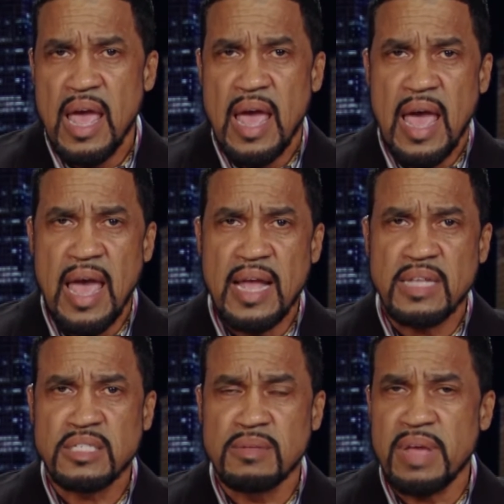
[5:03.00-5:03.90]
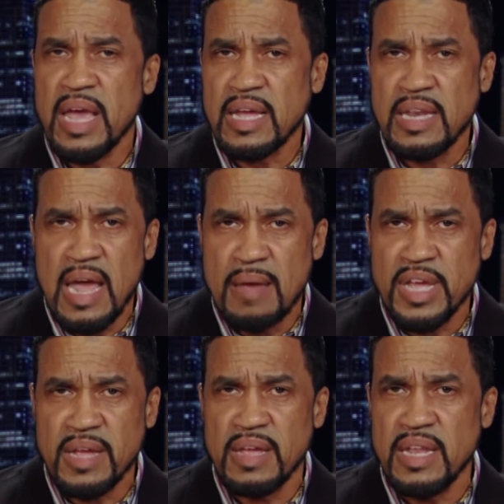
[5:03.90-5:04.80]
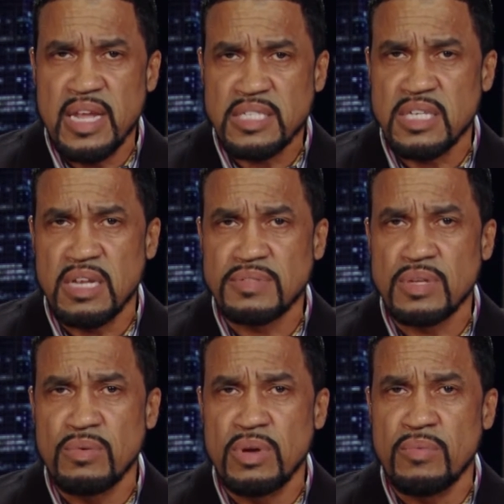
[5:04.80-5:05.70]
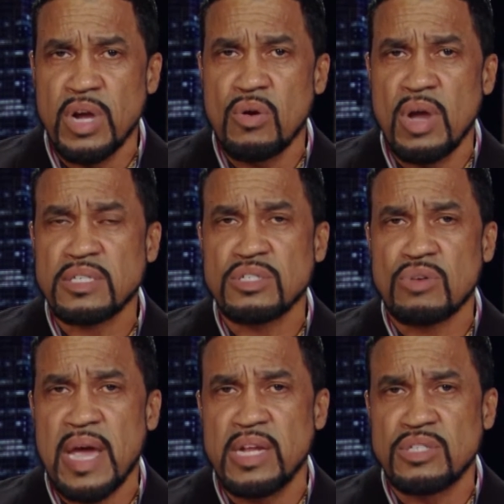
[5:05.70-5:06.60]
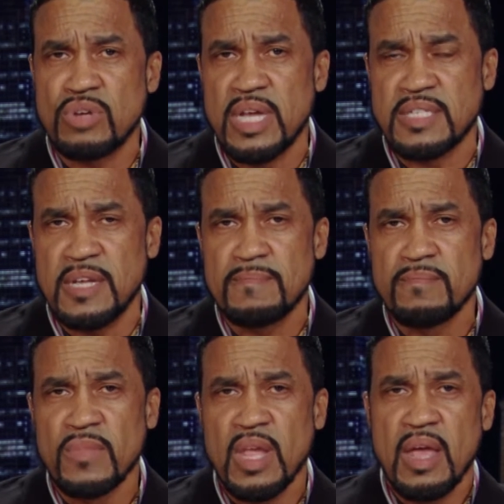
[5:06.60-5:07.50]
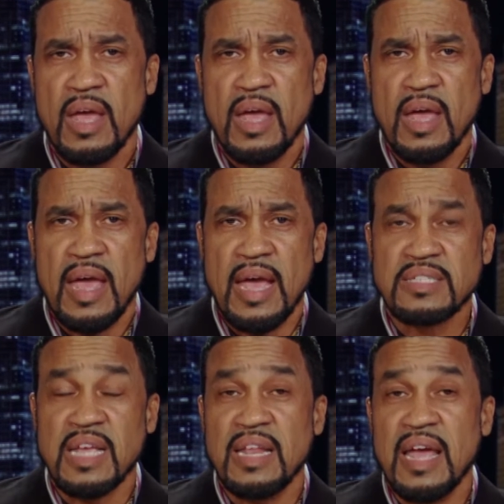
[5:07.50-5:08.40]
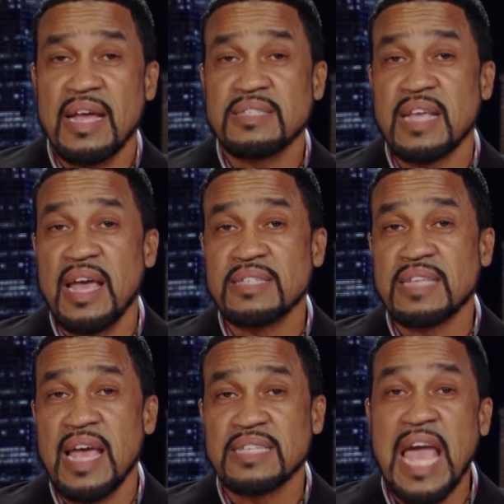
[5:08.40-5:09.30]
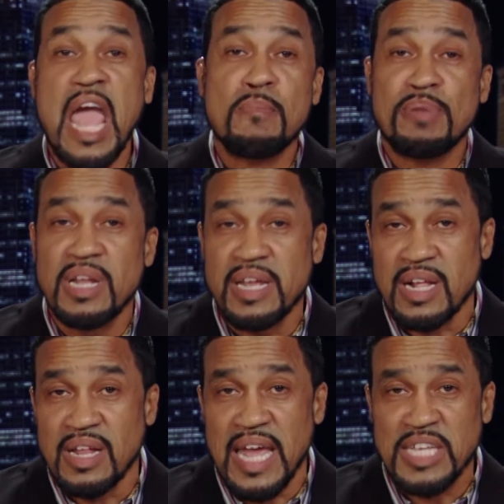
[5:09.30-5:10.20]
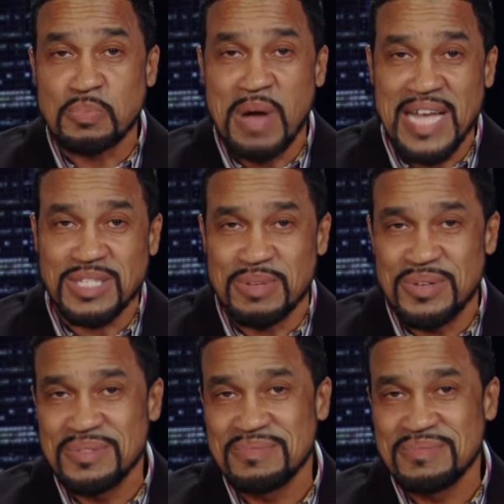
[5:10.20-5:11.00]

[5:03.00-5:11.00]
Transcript: and some economic initiatives. We're going to try to address it as, as, as, as apolitical as possible.